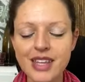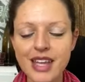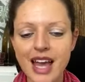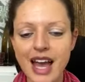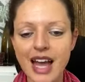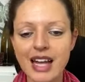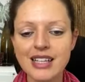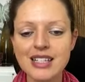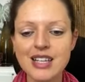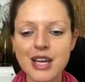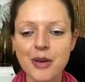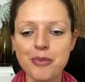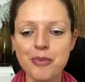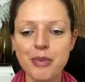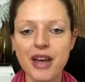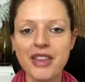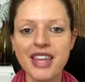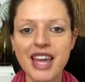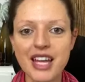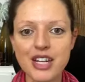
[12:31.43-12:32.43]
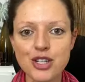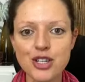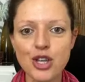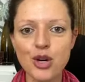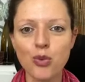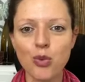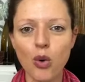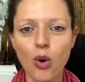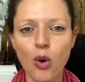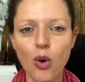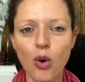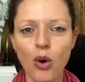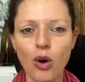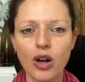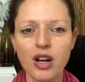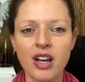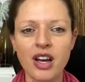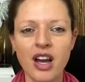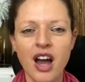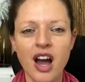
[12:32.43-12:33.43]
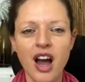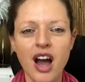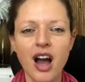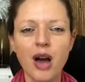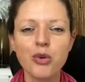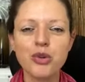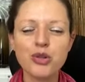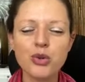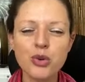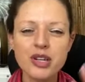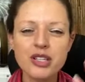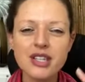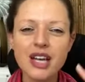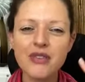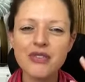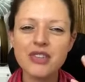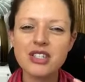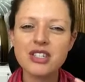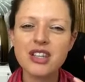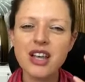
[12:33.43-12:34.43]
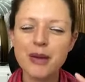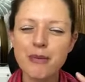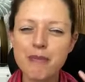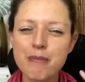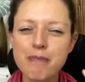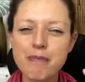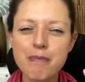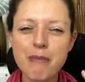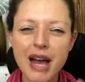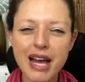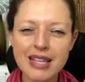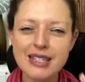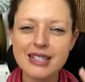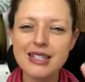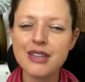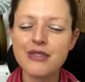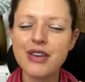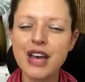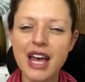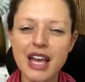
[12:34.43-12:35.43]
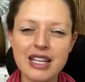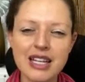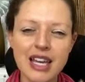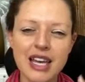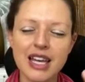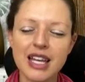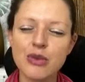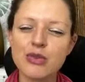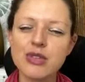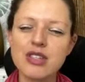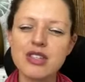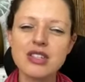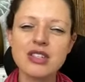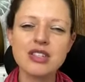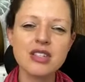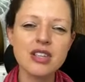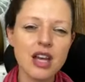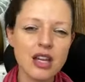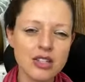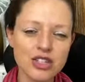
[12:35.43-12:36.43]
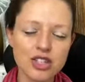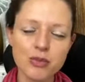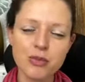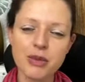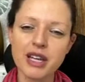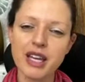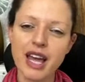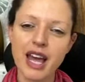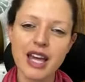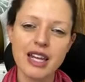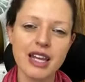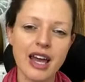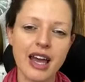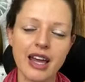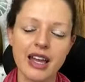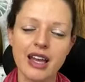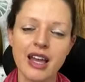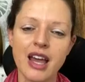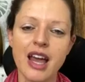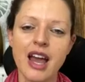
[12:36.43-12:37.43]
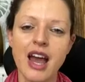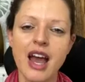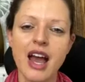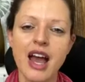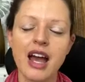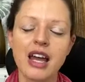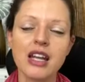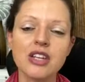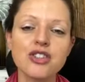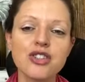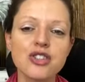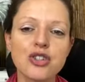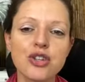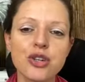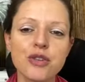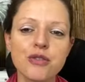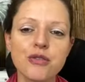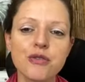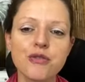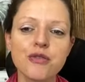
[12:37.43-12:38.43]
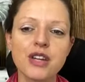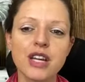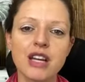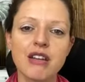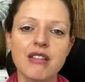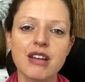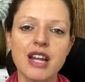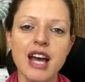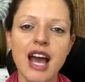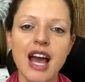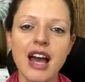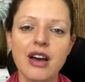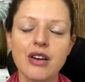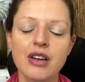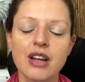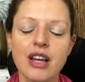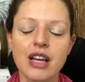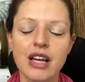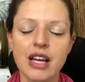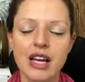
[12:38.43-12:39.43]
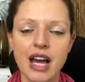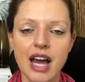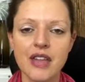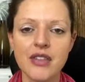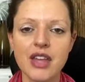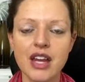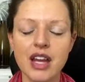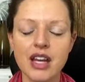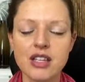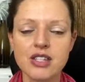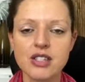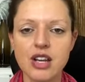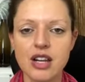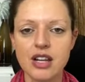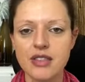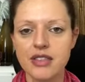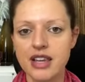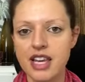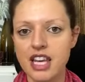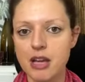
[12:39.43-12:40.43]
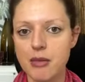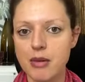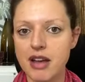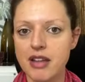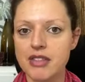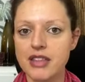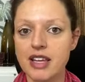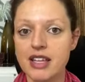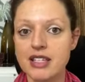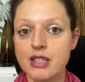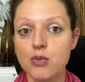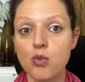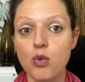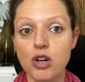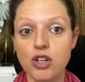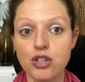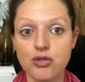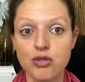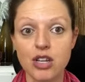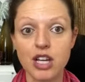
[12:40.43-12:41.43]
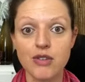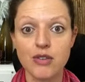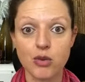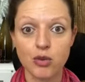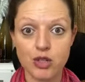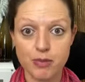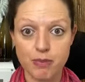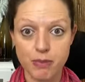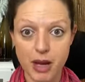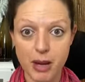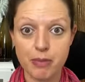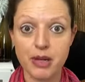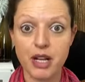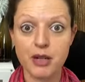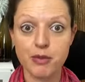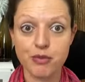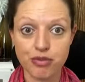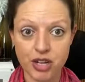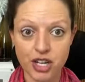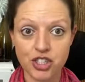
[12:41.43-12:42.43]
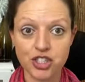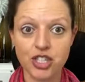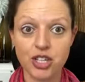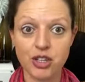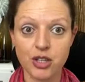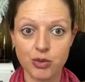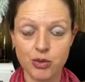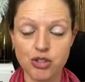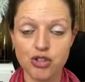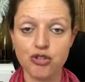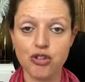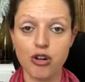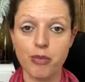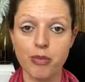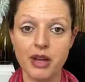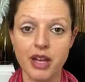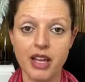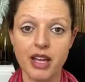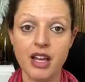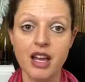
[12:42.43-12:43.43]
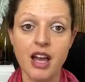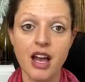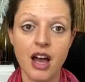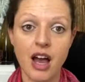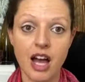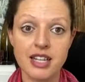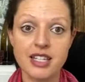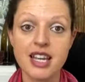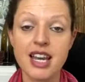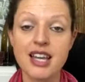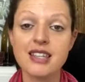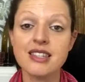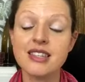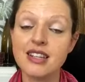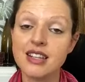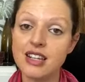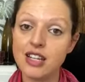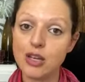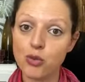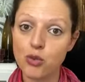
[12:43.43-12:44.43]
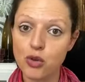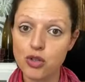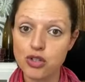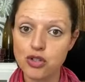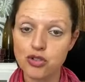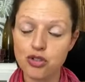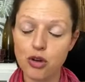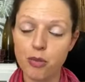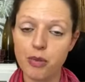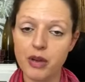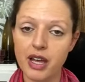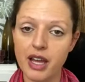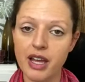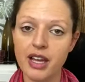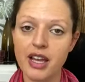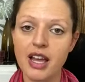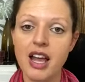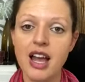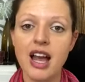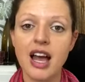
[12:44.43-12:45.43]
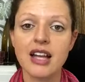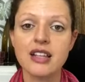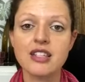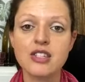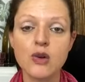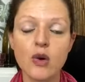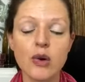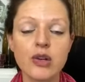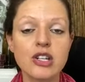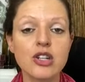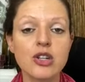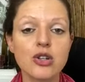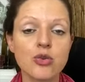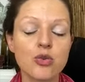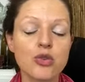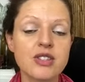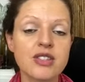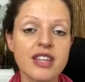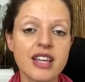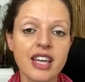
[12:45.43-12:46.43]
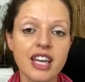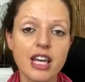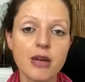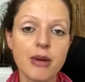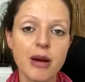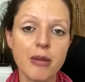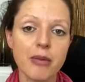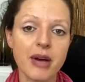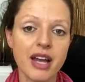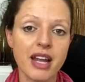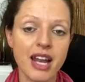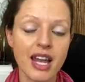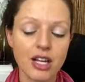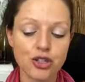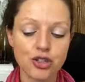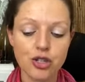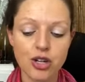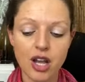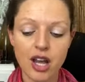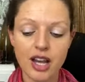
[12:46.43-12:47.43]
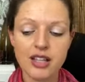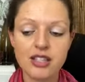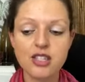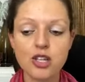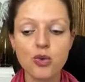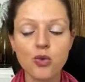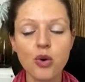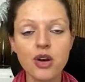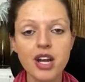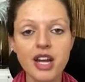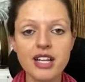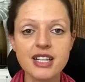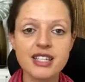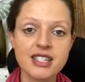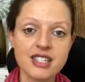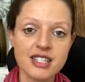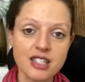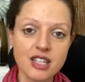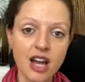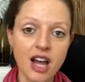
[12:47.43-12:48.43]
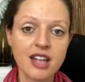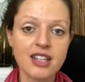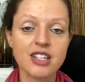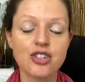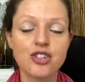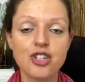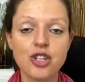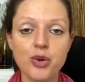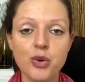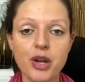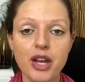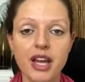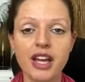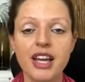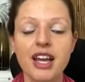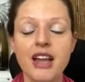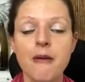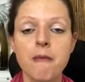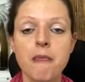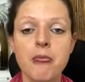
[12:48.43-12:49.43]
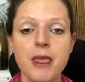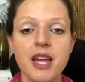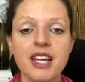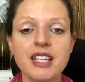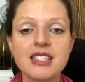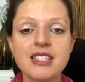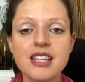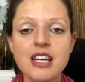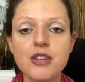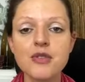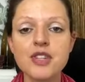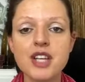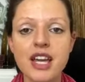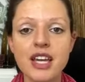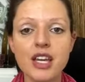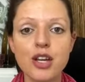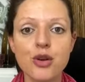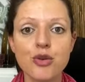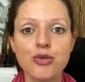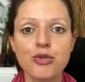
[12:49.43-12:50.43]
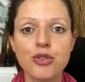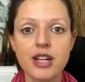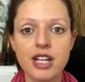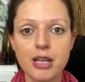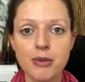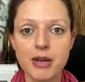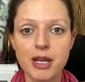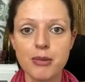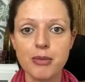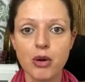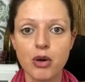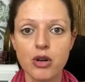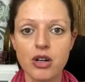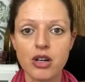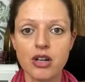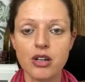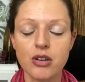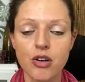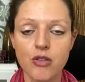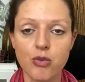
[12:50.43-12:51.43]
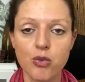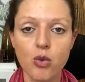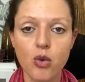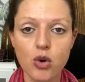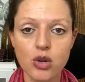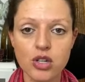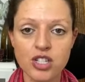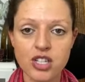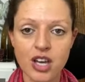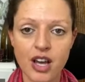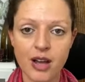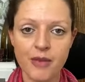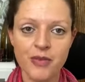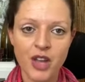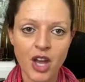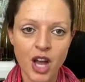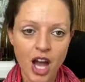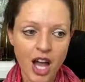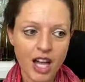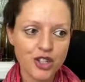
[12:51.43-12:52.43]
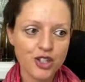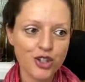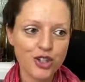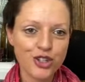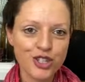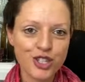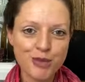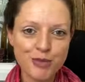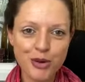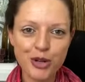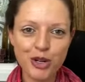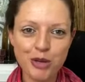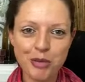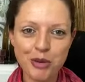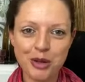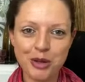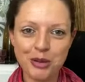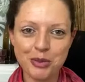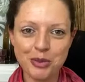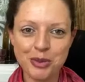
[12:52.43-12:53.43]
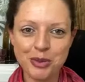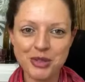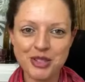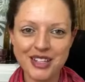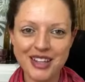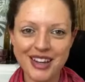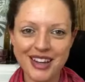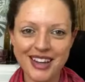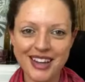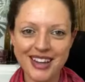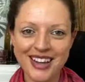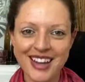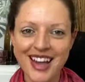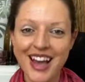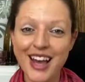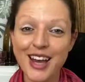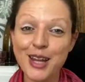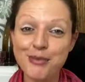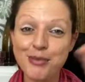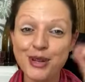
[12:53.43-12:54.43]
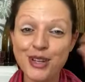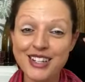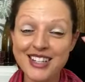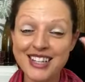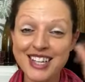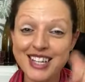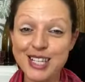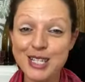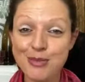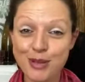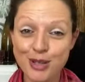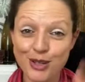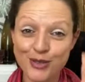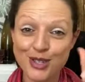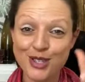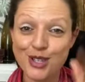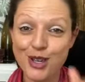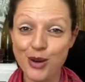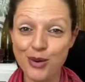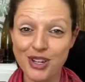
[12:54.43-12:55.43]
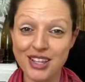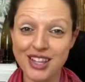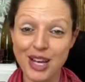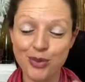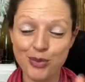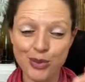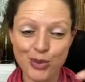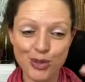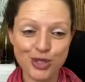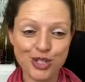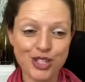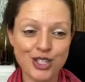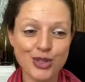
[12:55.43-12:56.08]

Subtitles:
And by the end of the walk, I would always have this like massive headache. It was such a big headache, and I just couldn't figure it out. And then I started thinking about things and wondering if it was my blood pressure that was dropping. I tested and it was dropping. And so I was thinking about my electrolytes. So what I'd started doing, instead of taking a really big bottle of water, I took a smaller bottle of water and I put a teaspoon of salt in that water.